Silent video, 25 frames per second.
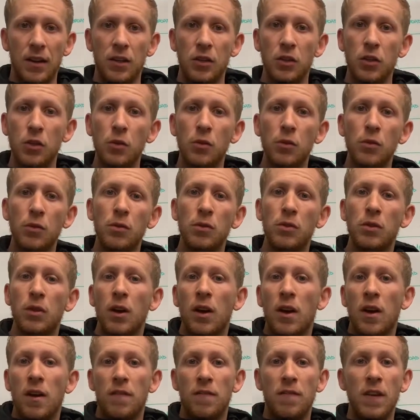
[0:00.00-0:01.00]
use
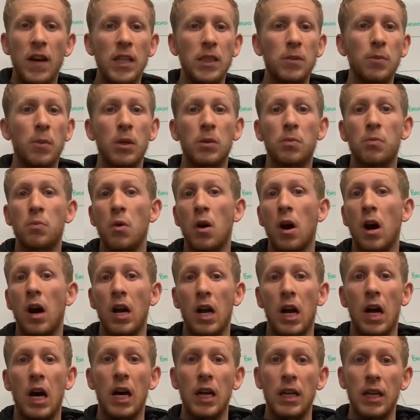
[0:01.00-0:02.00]
Facebook's broad
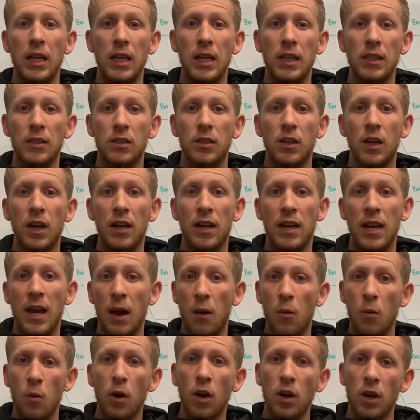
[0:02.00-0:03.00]
audience
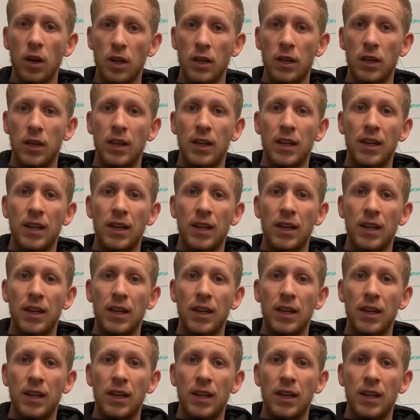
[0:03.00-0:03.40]
network